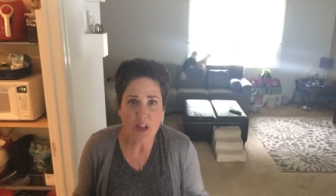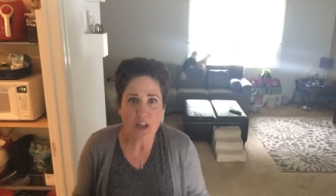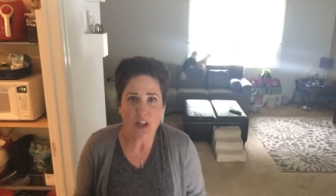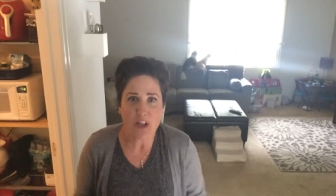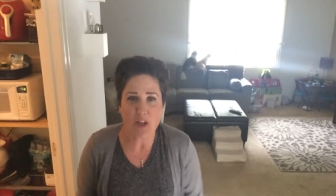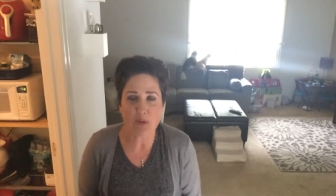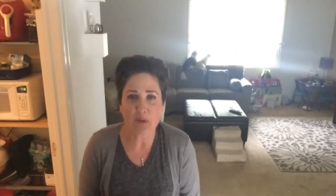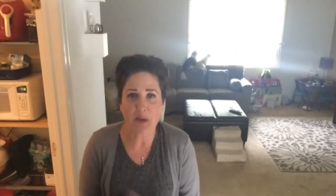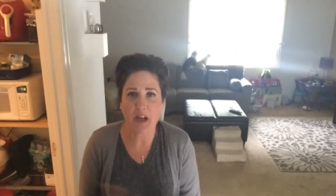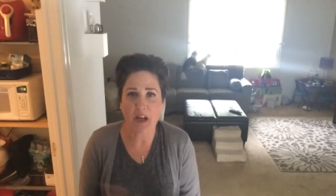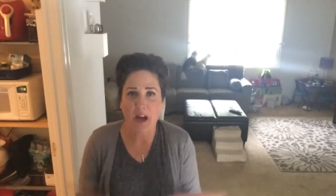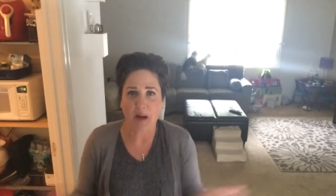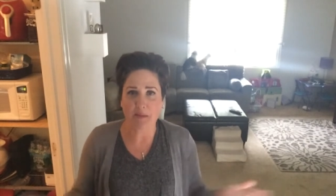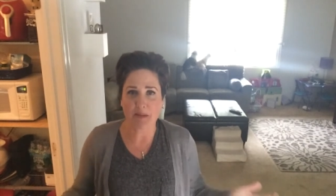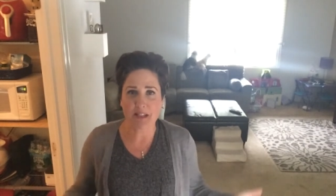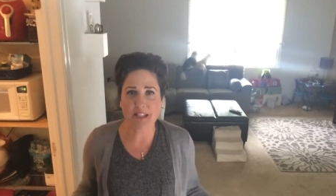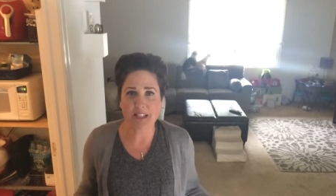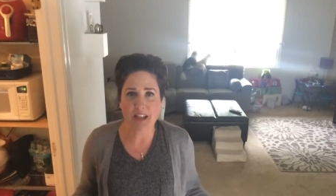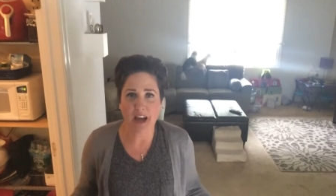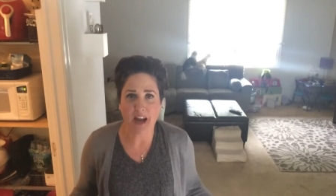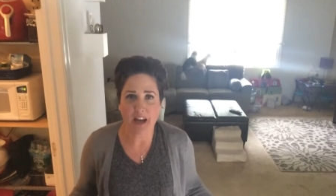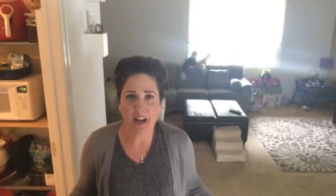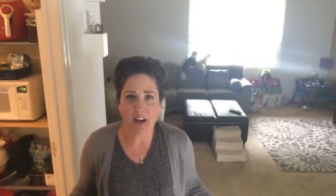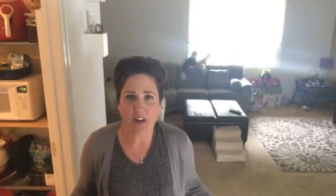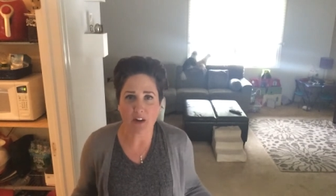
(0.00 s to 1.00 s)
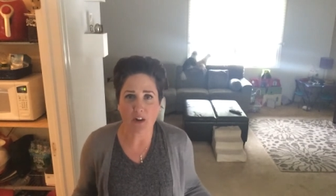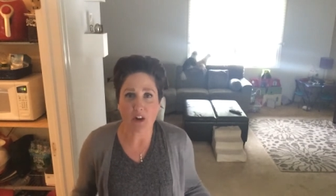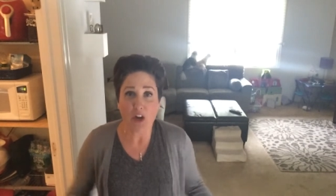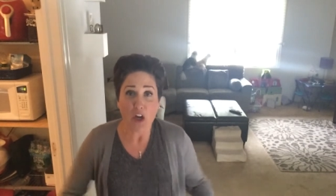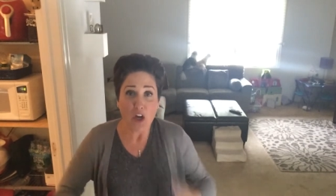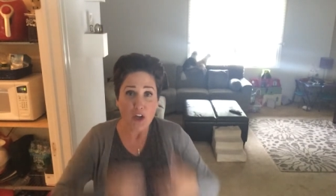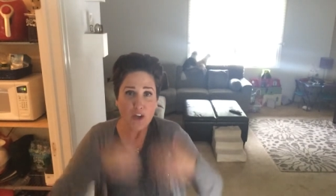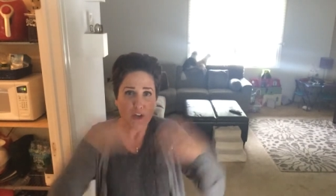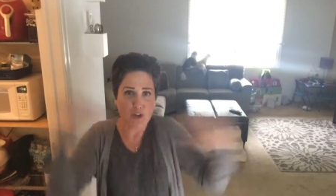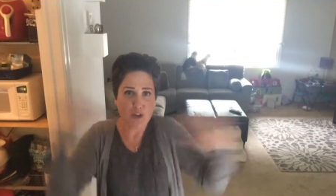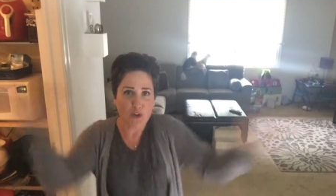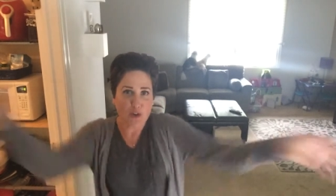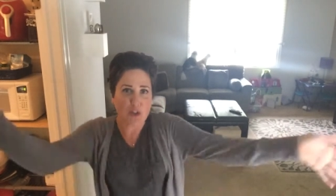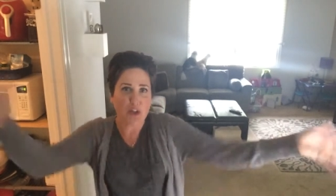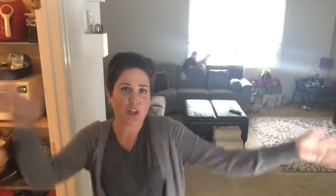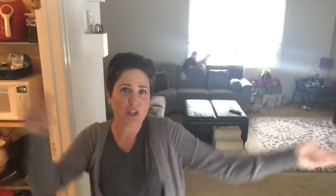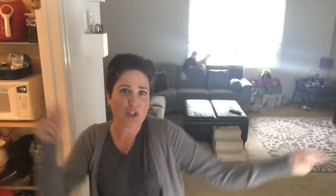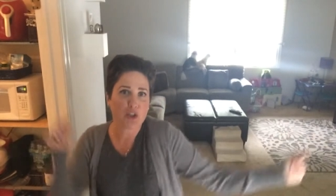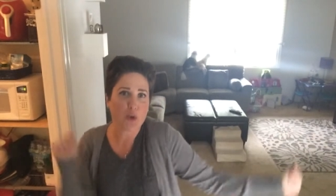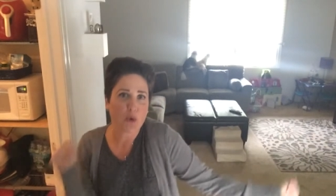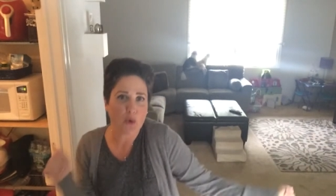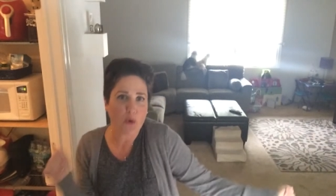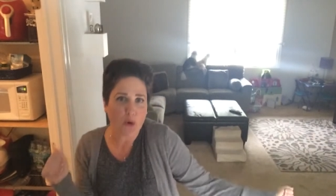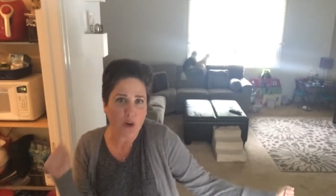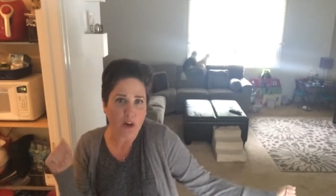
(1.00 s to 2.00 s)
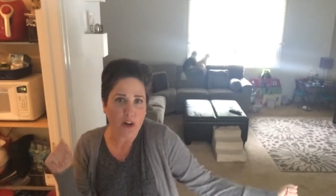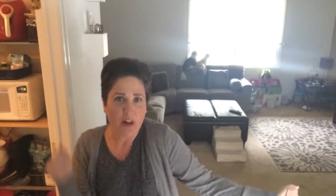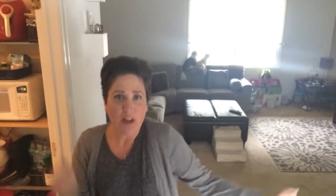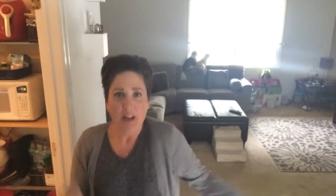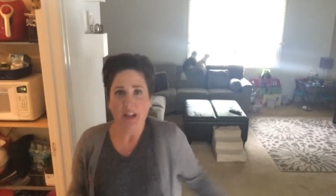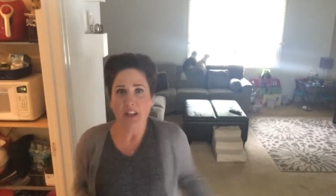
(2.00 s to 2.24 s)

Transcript: You become a designer. You're couture.